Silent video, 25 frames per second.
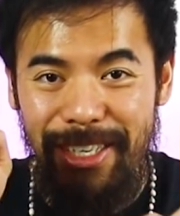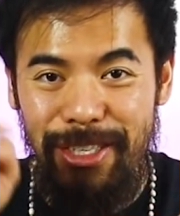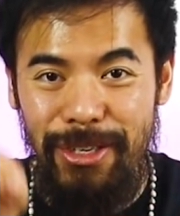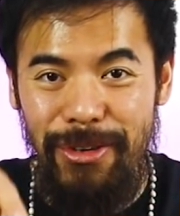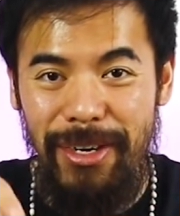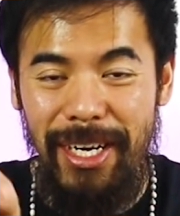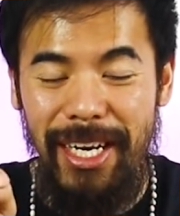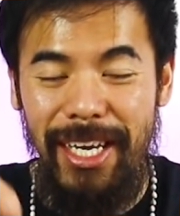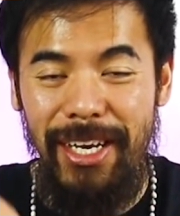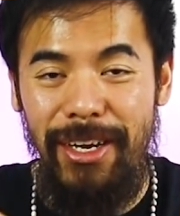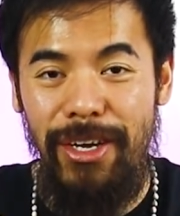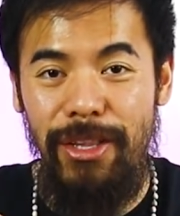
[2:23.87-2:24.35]
So
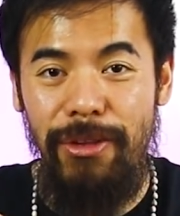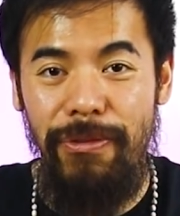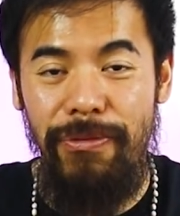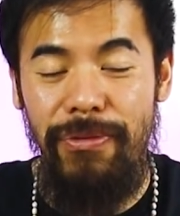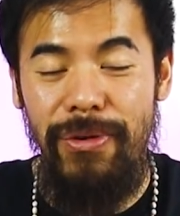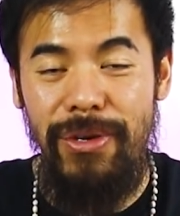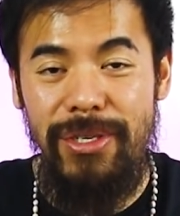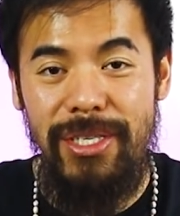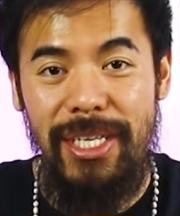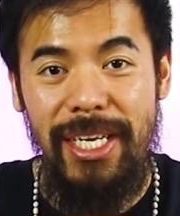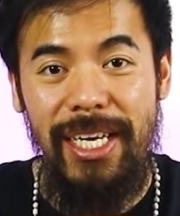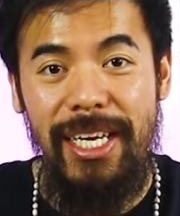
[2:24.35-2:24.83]
click on the
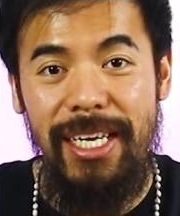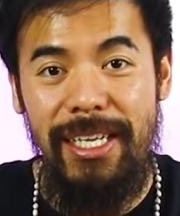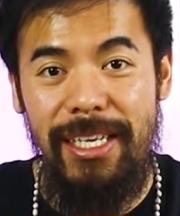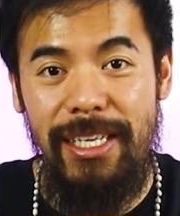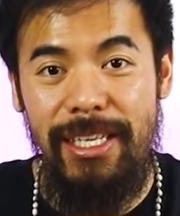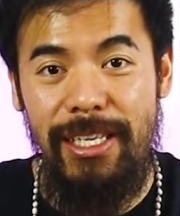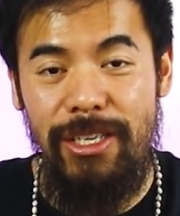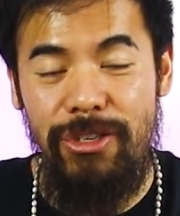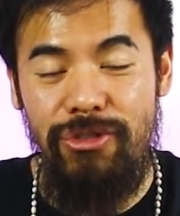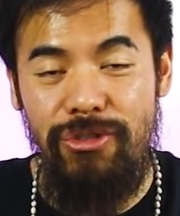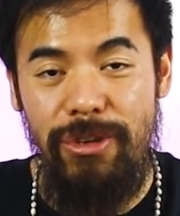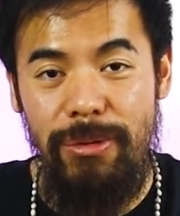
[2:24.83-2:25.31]
first link in the
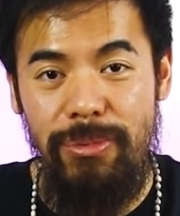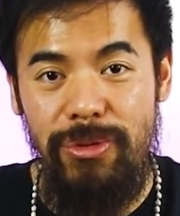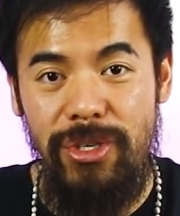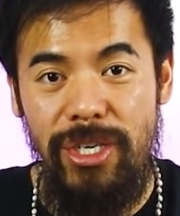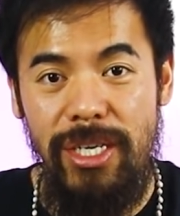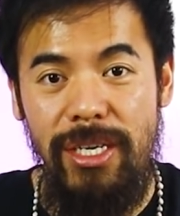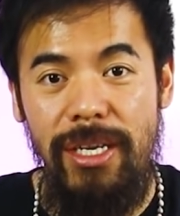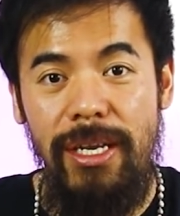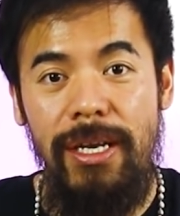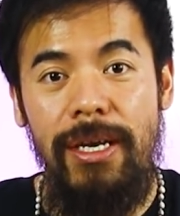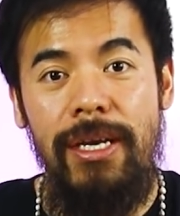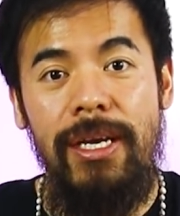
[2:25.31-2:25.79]

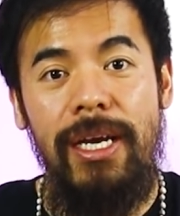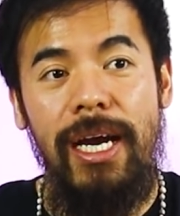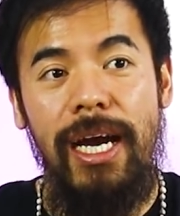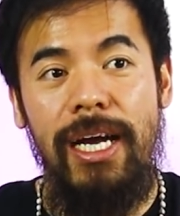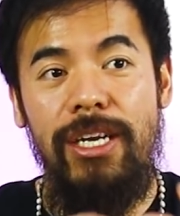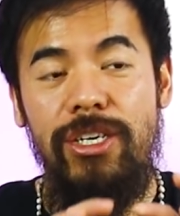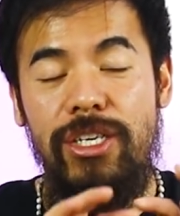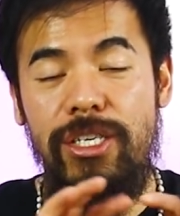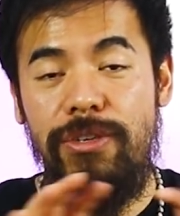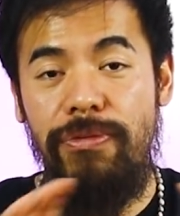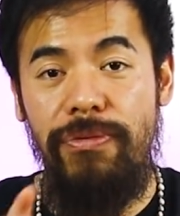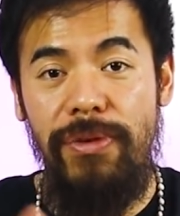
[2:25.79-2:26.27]
description
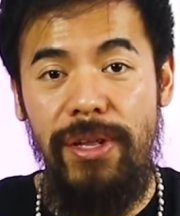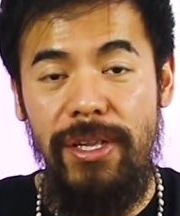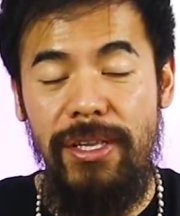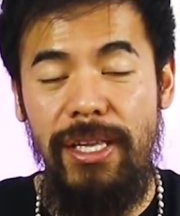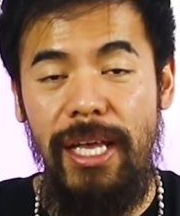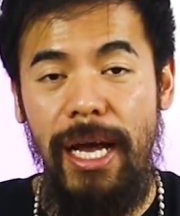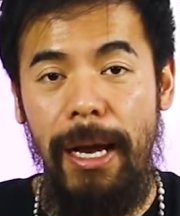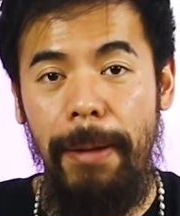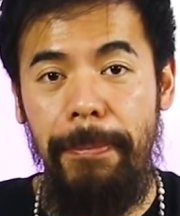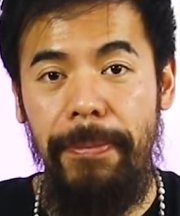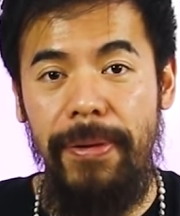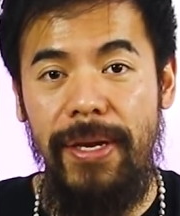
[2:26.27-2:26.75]
and just fill in
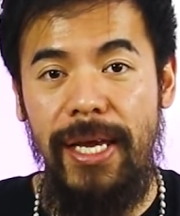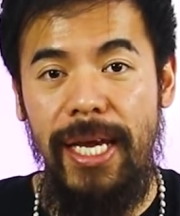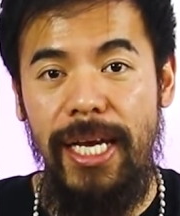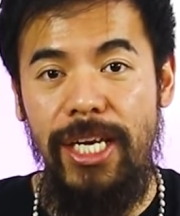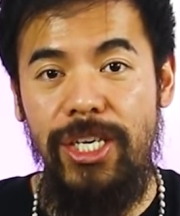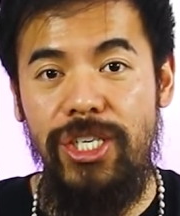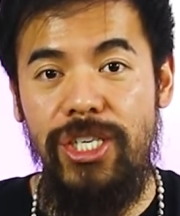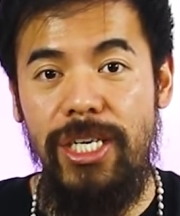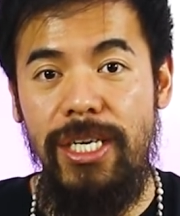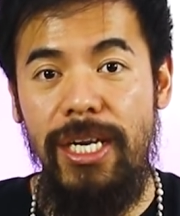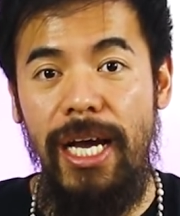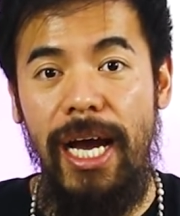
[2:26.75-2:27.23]
that
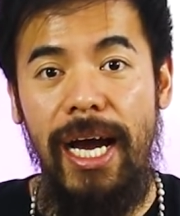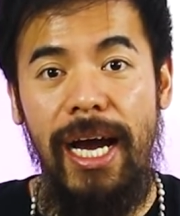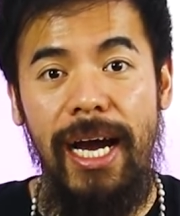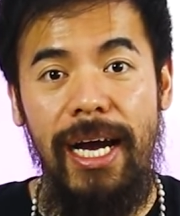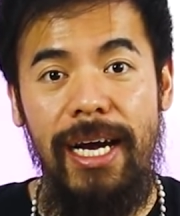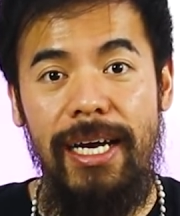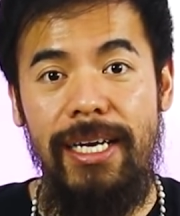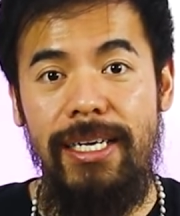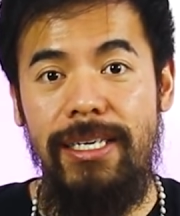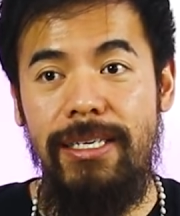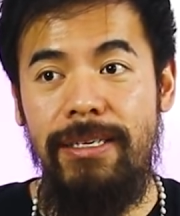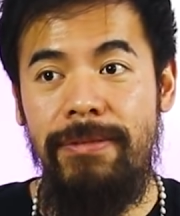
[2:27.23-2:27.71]
application
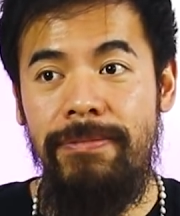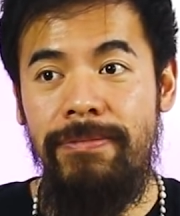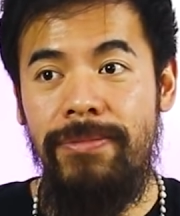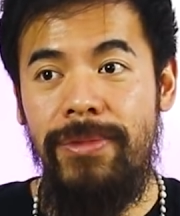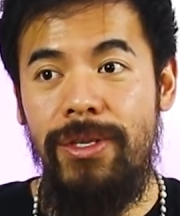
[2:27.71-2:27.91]
and